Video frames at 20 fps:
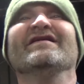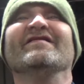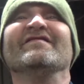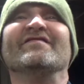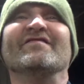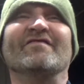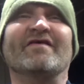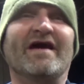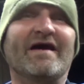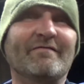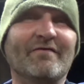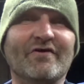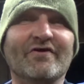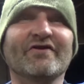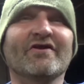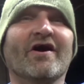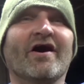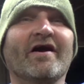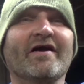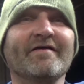So have a
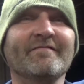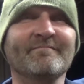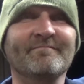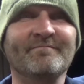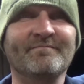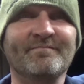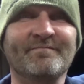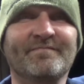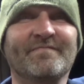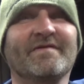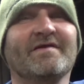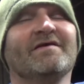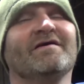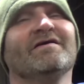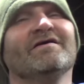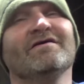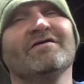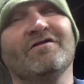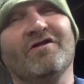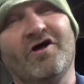good night.
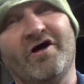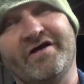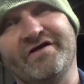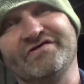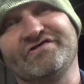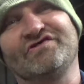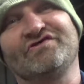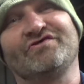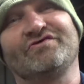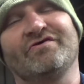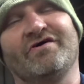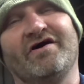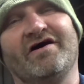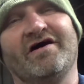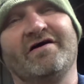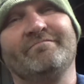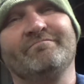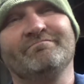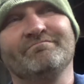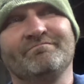Like and
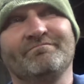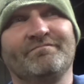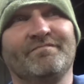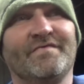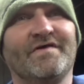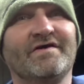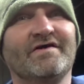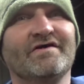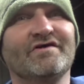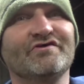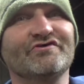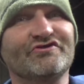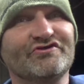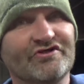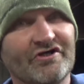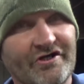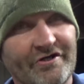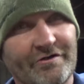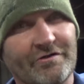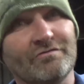subscribe.
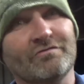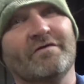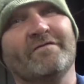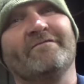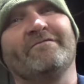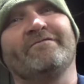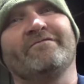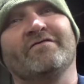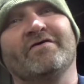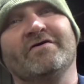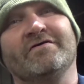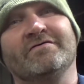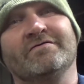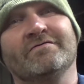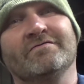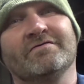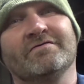Share it with a friend.